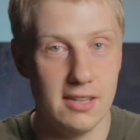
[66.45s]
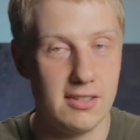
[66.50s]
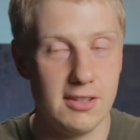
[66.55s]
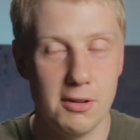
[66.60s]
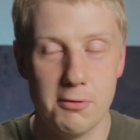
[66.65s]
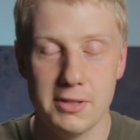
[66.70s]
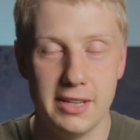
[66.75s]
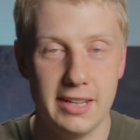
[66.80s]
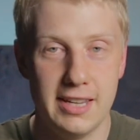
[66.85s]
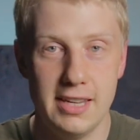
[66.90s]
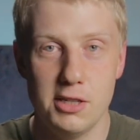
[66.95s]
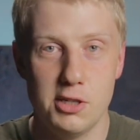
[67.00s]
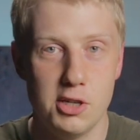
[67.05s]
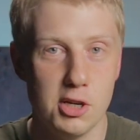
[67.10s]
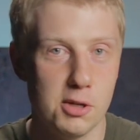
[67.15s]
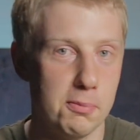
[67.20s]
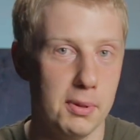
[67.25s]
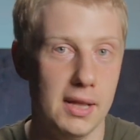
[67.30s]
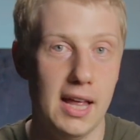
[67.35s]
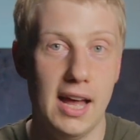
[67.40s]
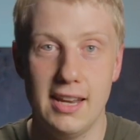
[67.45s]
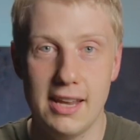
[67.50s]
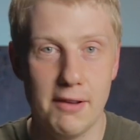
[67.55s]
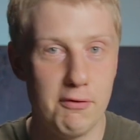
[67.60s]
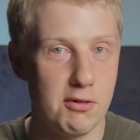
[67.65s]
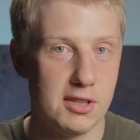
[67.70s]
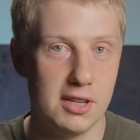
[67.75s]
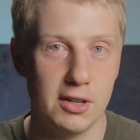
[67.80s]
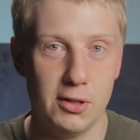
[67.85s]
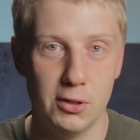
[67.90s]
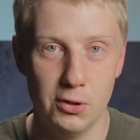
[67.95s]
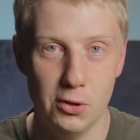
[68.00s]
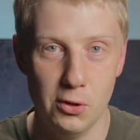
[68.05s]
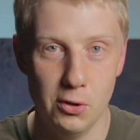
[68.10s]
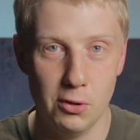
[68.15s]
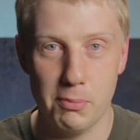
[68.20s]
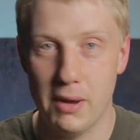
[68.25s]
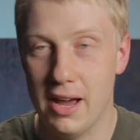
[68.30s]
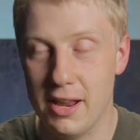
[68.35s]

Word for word: it sounds like he's just planned every single note,